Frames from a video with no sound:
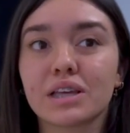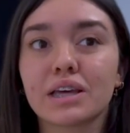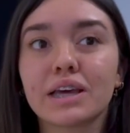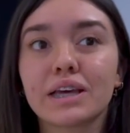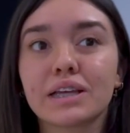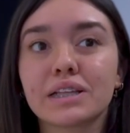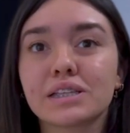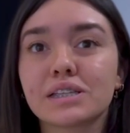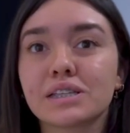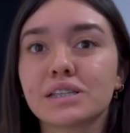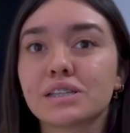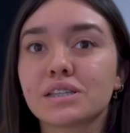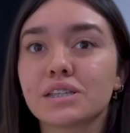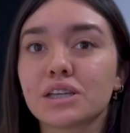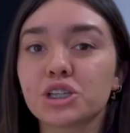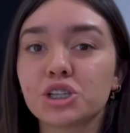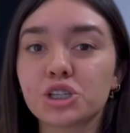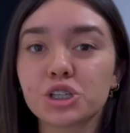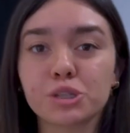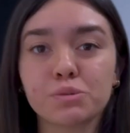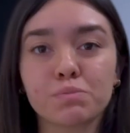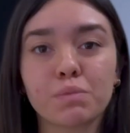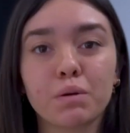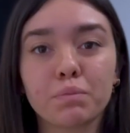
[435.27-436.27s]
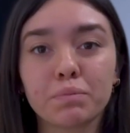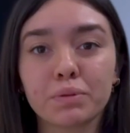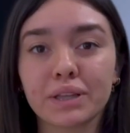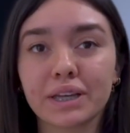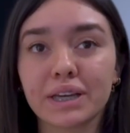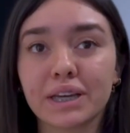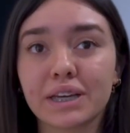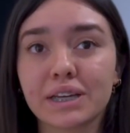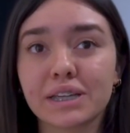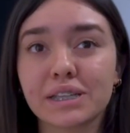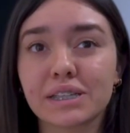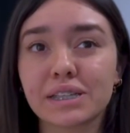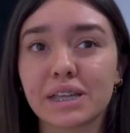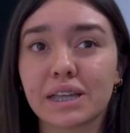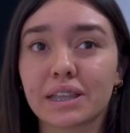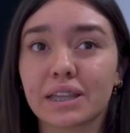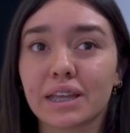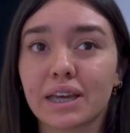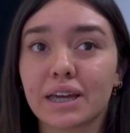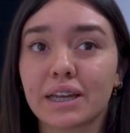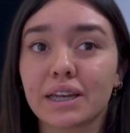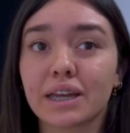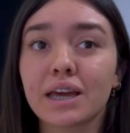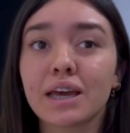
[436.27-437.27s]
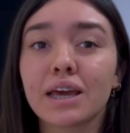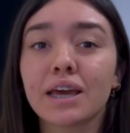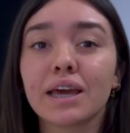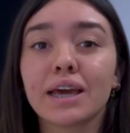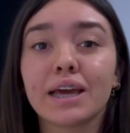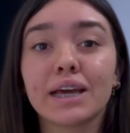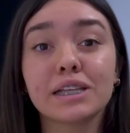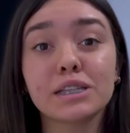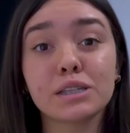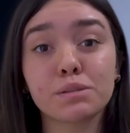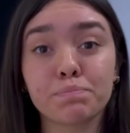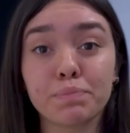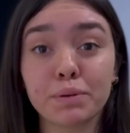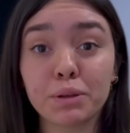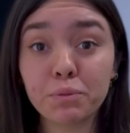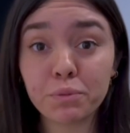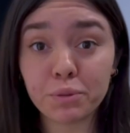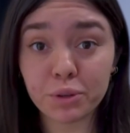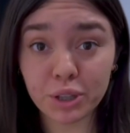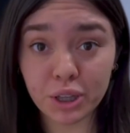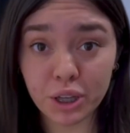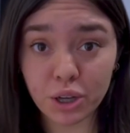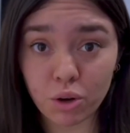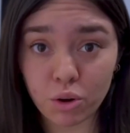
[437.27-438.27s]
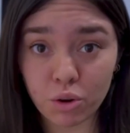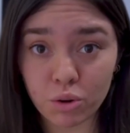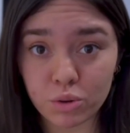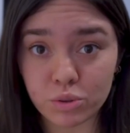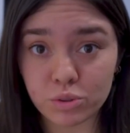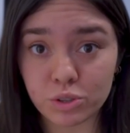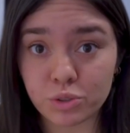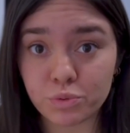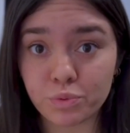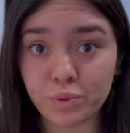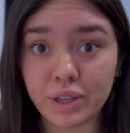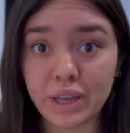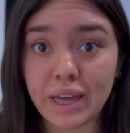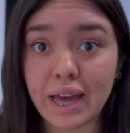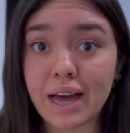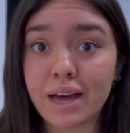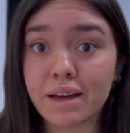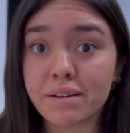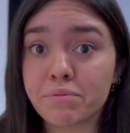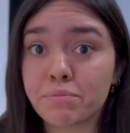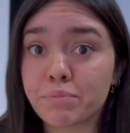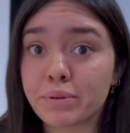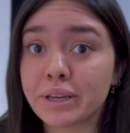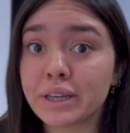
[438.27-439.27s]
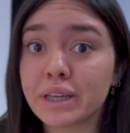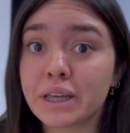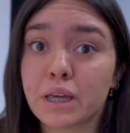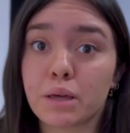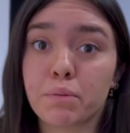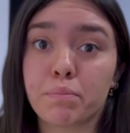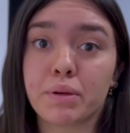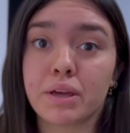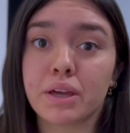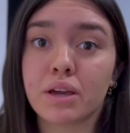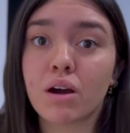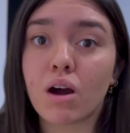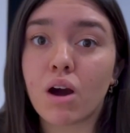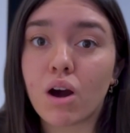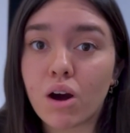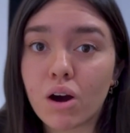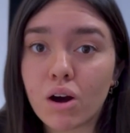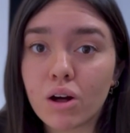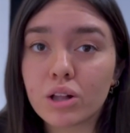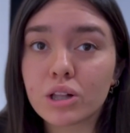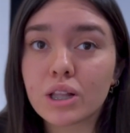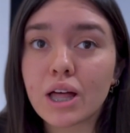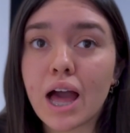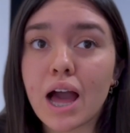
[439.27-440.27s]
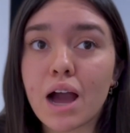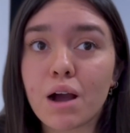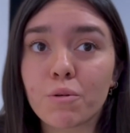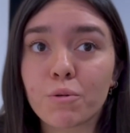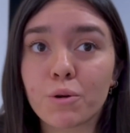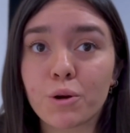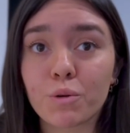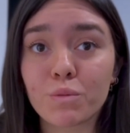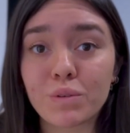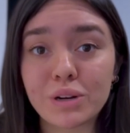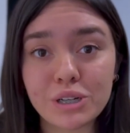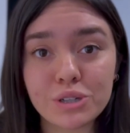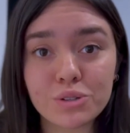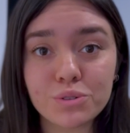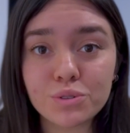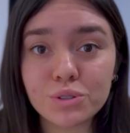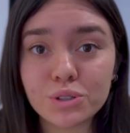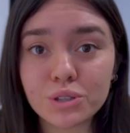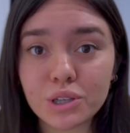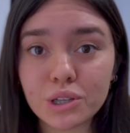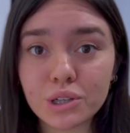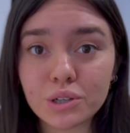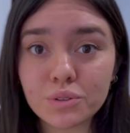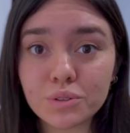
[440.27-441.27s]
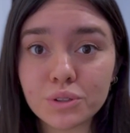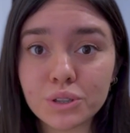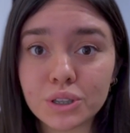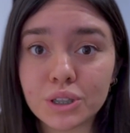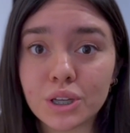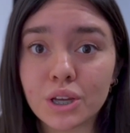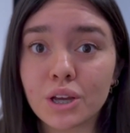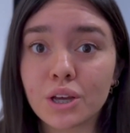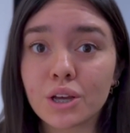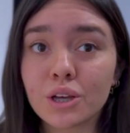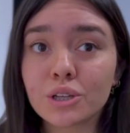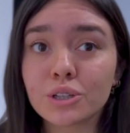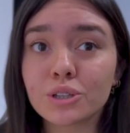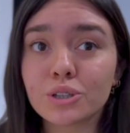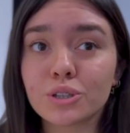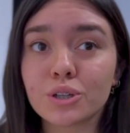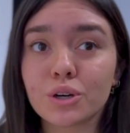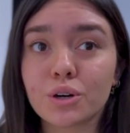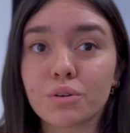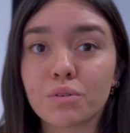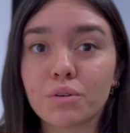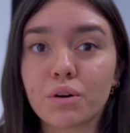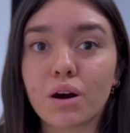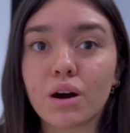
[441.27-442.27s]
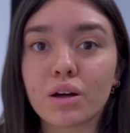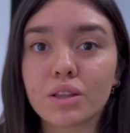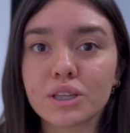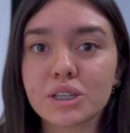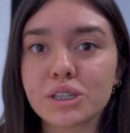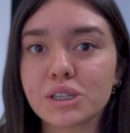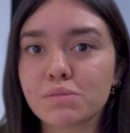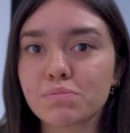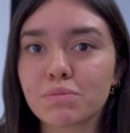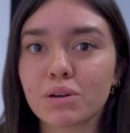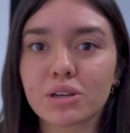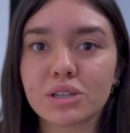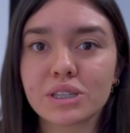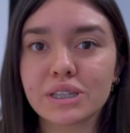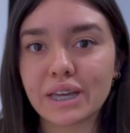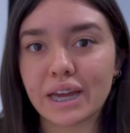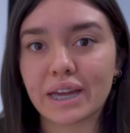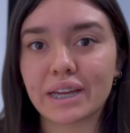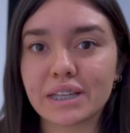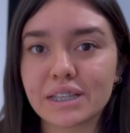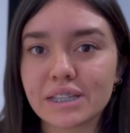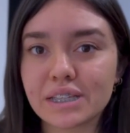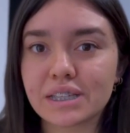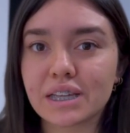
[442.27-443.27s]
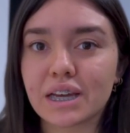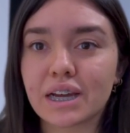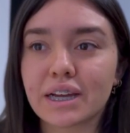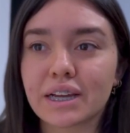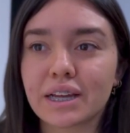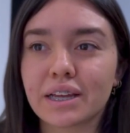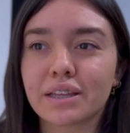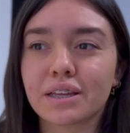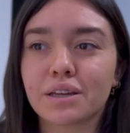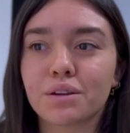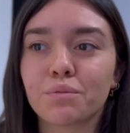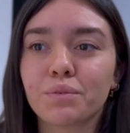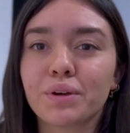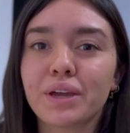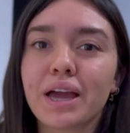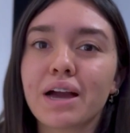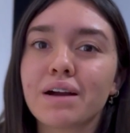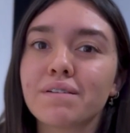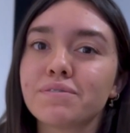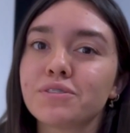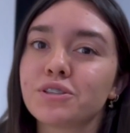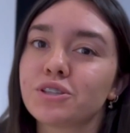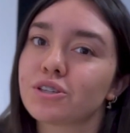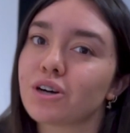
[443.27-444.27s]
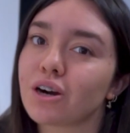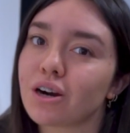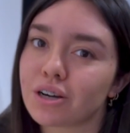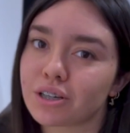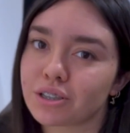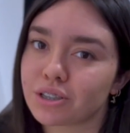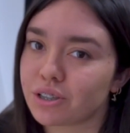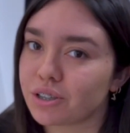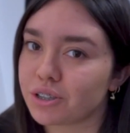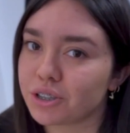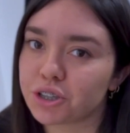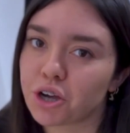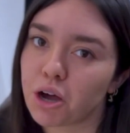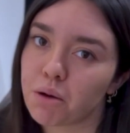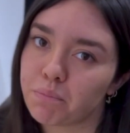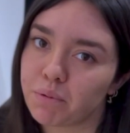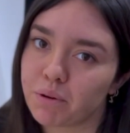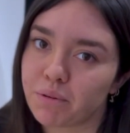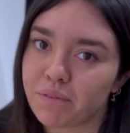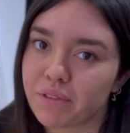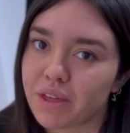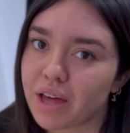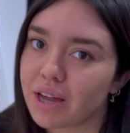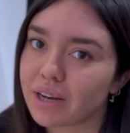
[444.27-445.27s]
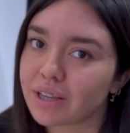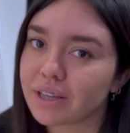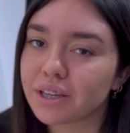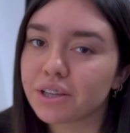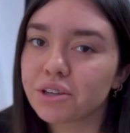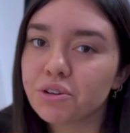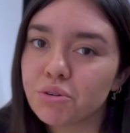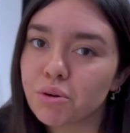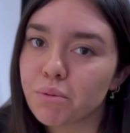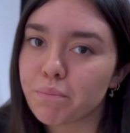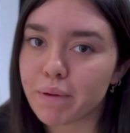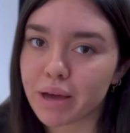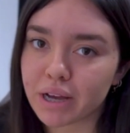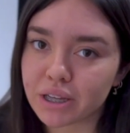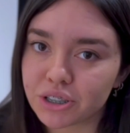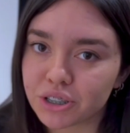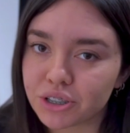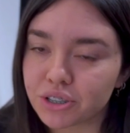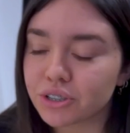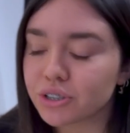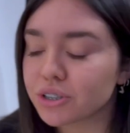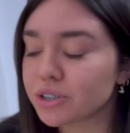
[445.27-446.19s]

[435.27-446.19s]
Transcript: It's such a small place, and then it's been really cold. We have been keeping all our windows closed, so all the smells get inside, and then we have dogs on top of that. Can you imagine?